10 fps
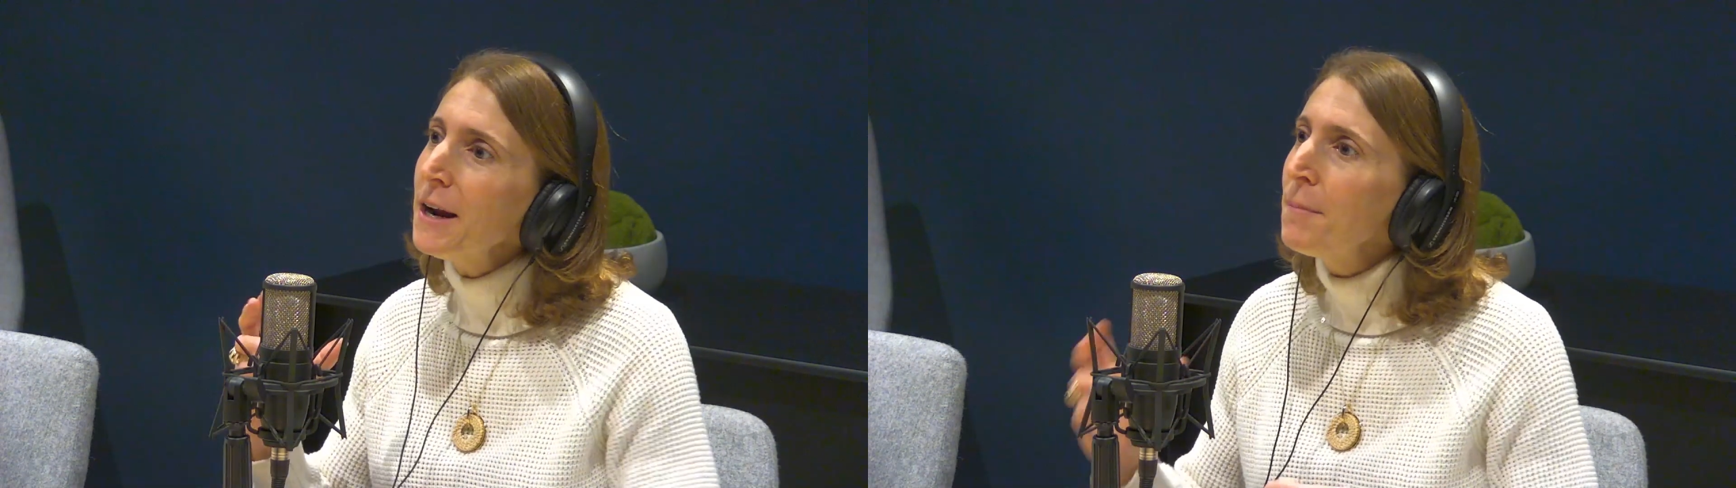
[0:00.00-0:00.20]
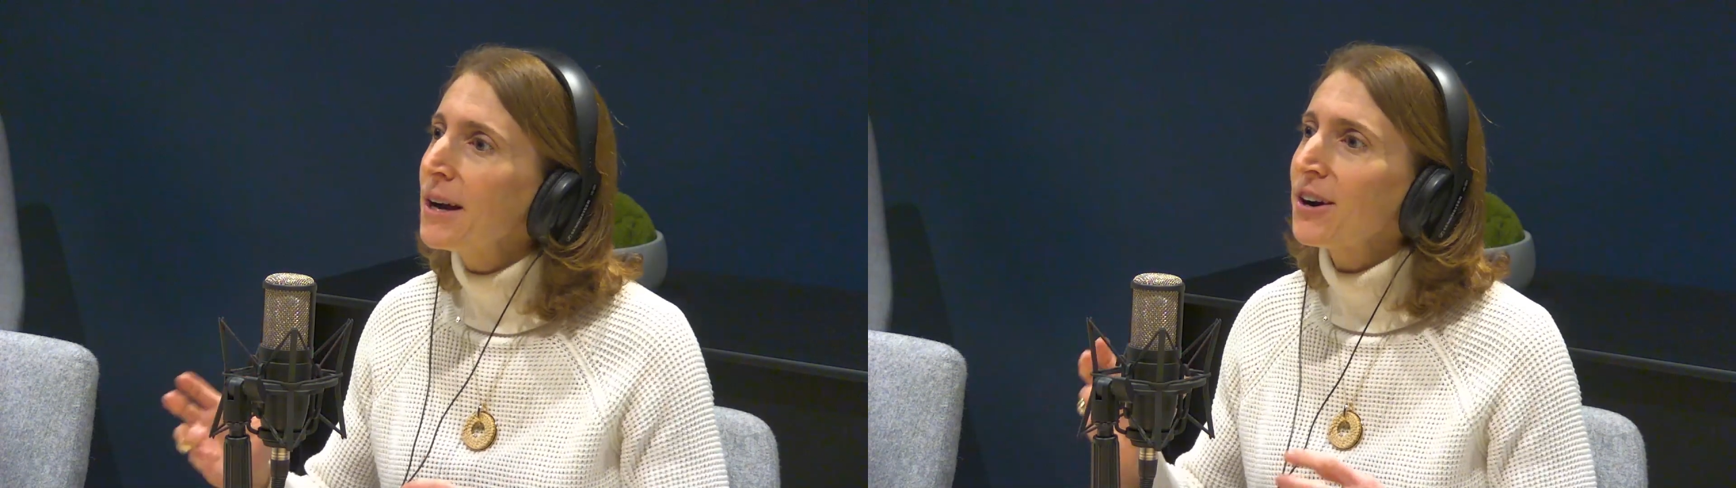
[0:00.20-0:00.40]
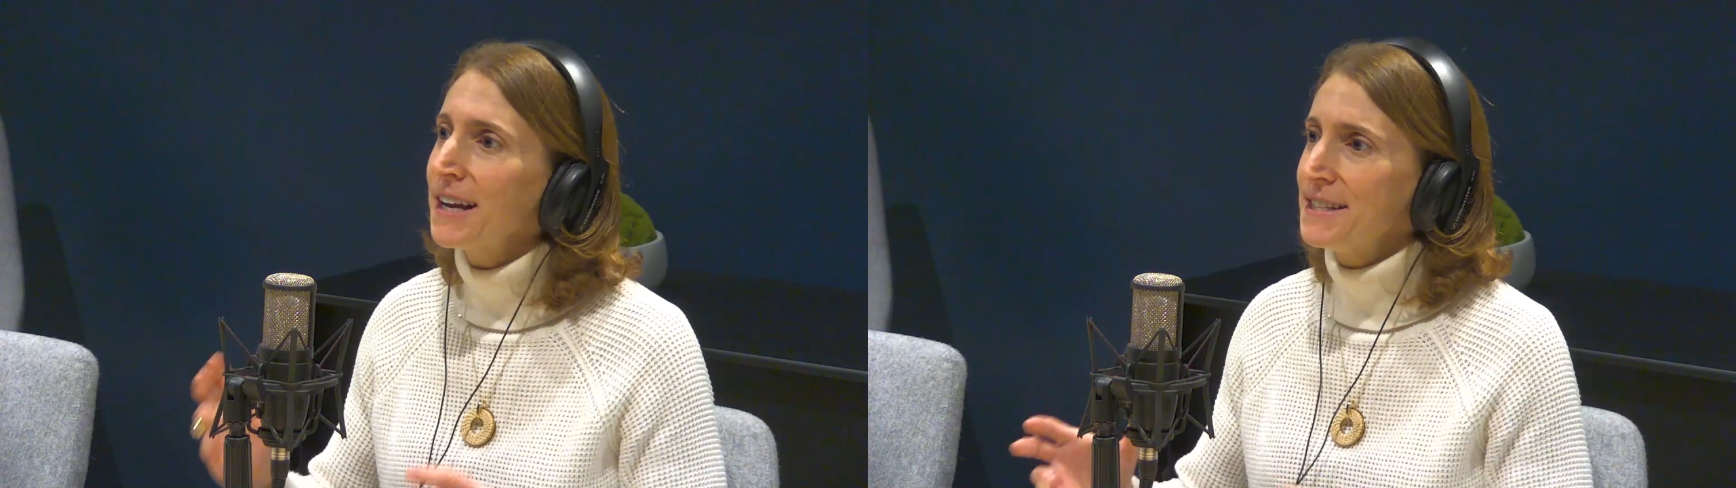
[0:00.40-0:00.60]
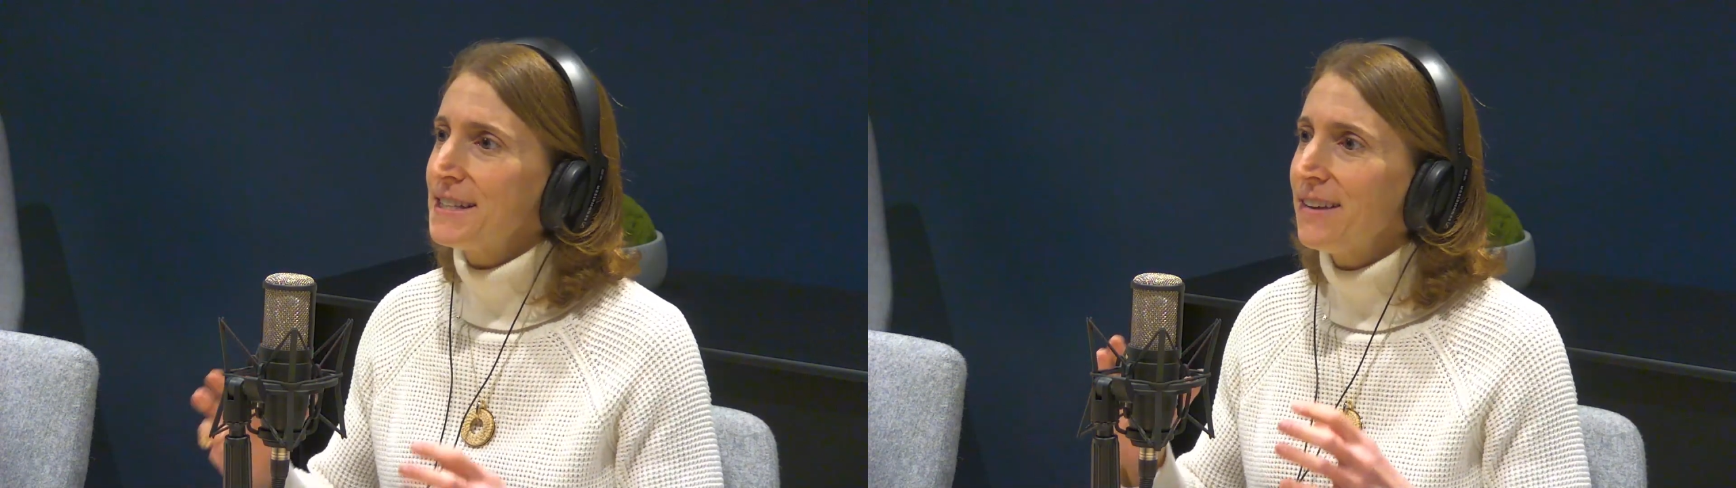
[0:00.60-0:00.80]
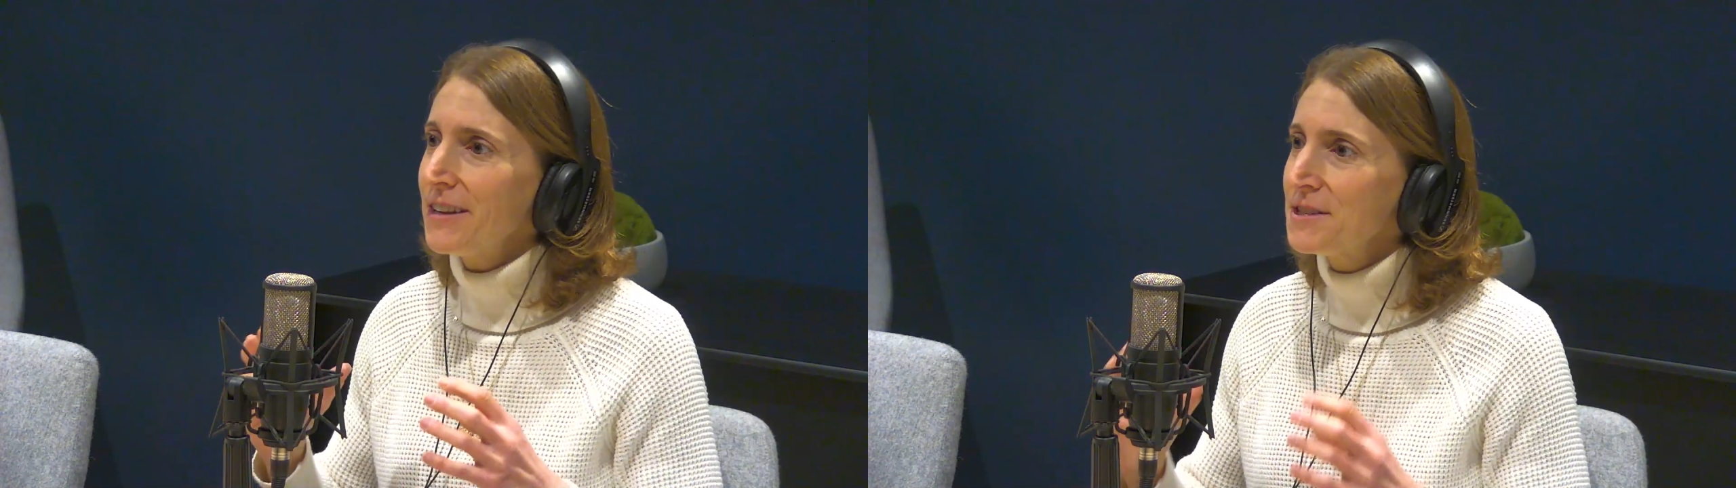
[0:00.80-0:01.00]
American
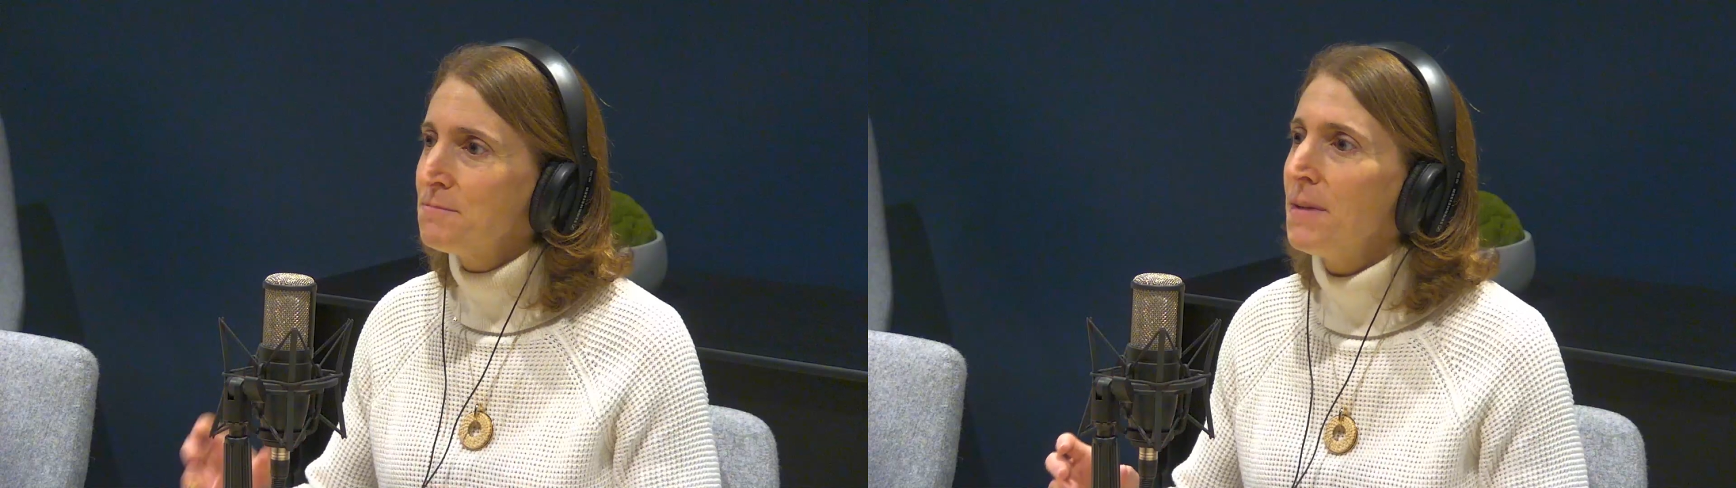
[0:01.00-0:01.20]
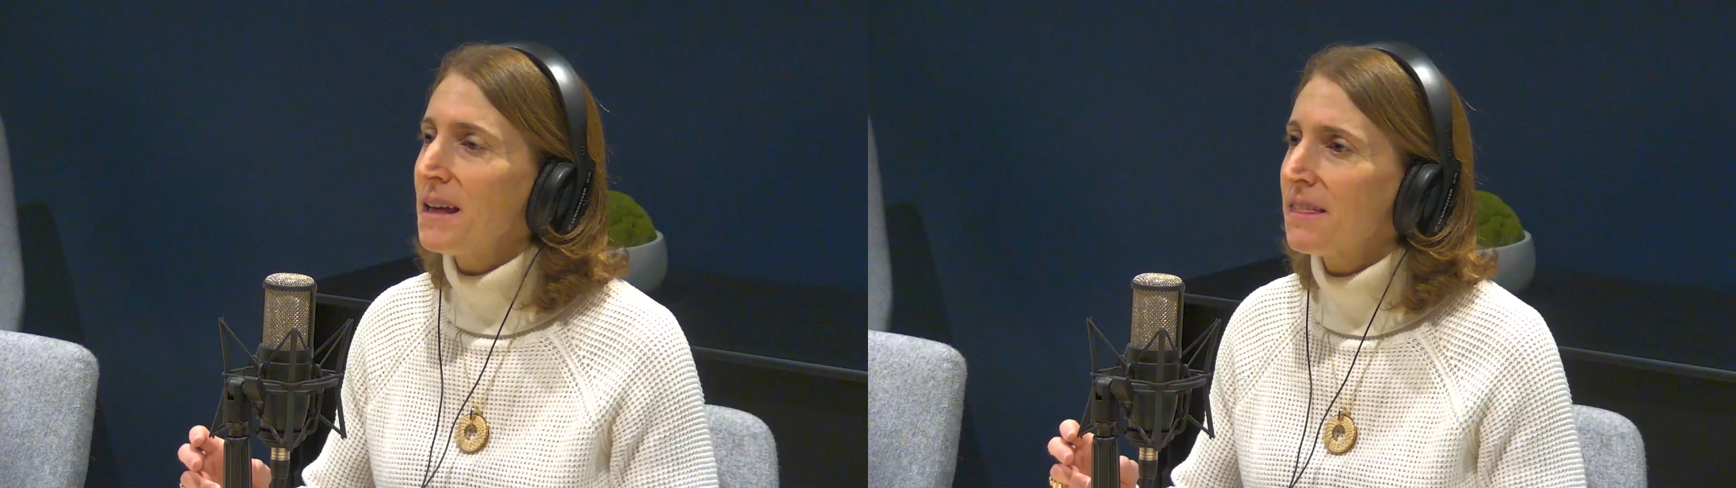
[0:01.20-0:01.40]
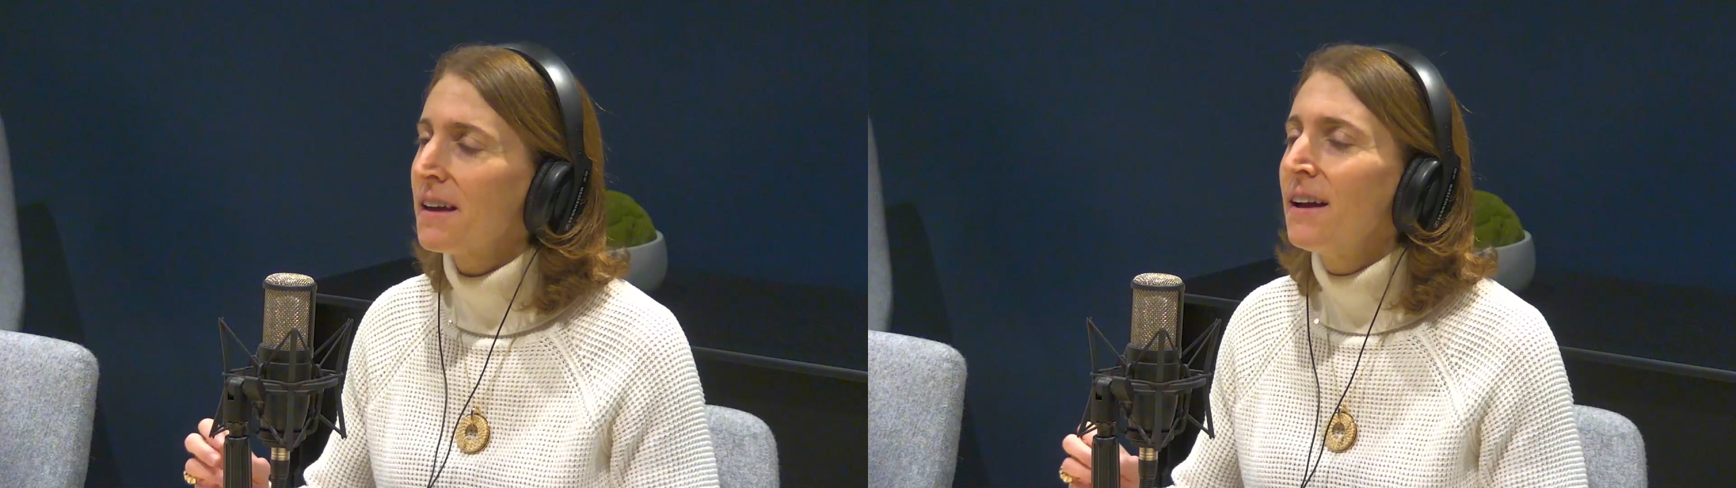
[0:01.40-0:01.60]
savings myth